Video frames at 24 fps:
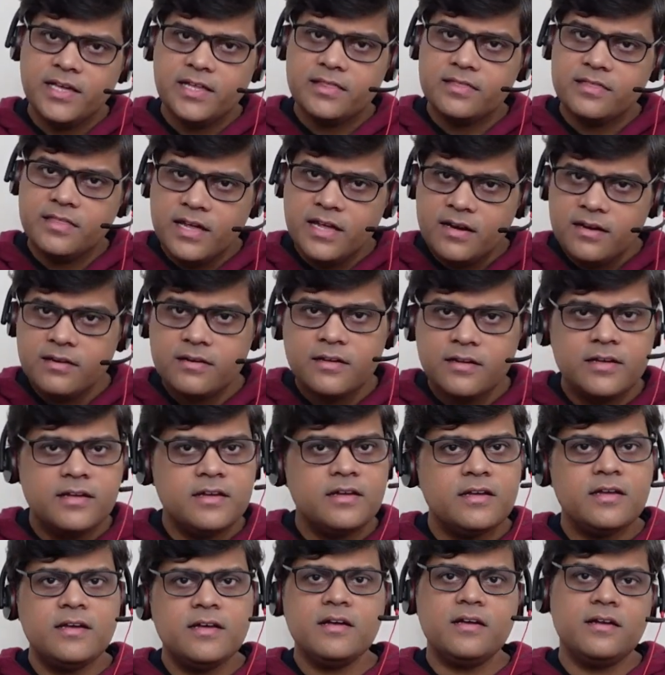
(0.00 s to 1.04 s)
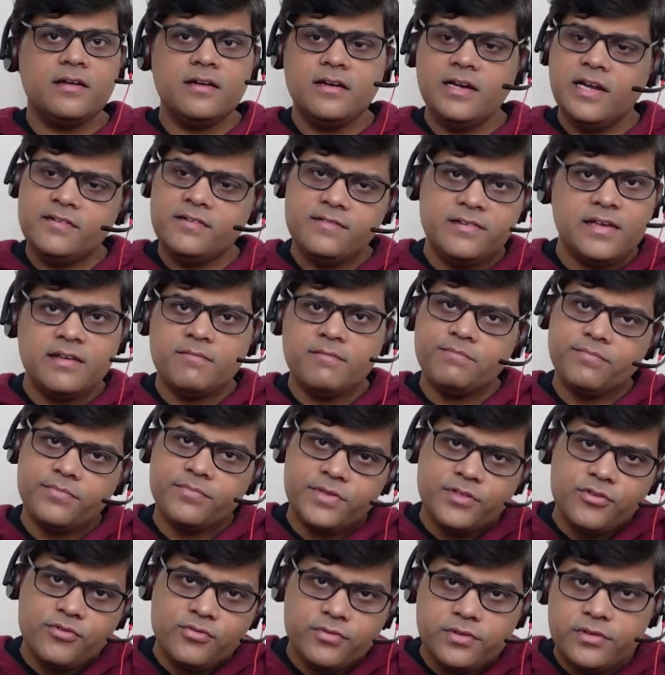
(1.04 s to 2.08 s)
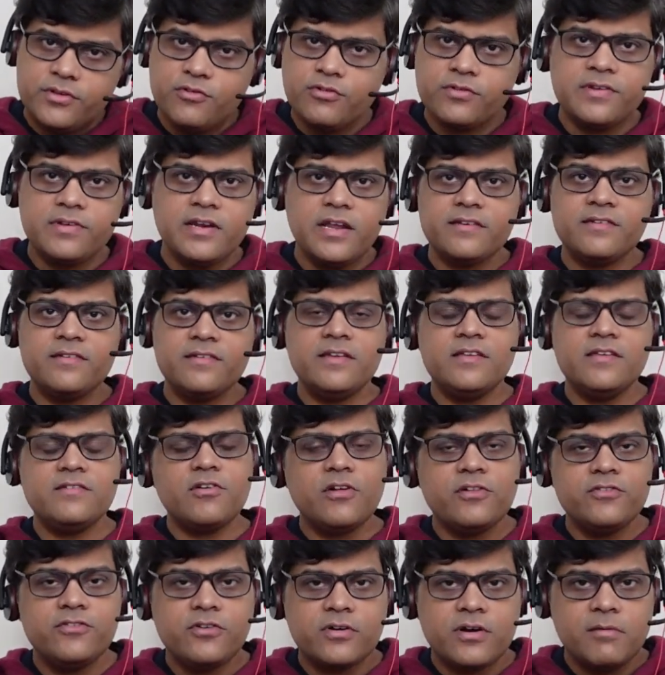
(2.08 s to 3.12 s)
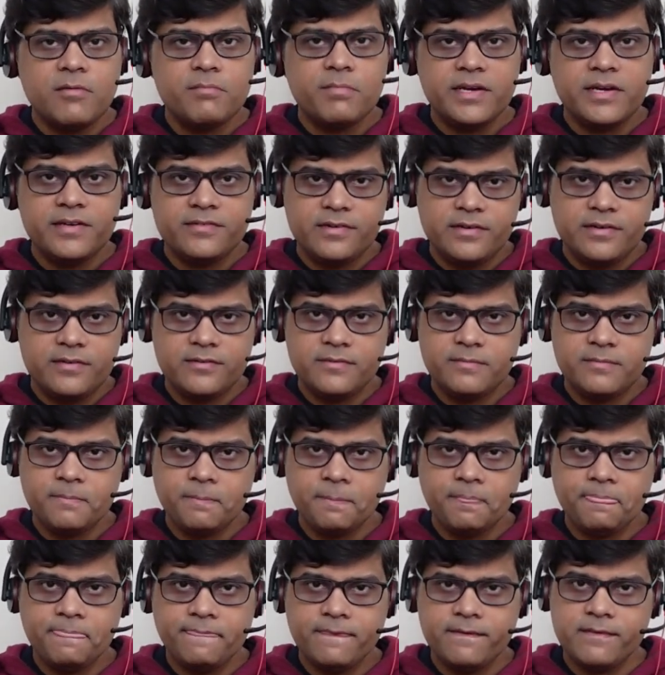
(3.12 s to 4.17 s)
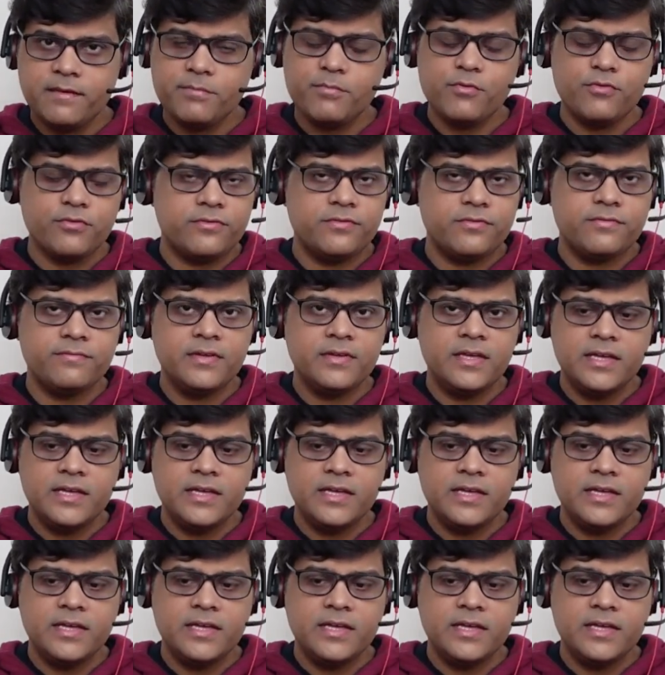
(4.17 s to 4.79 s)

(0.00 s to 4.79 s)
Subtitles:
Then let's say your selection is also completed, suppose.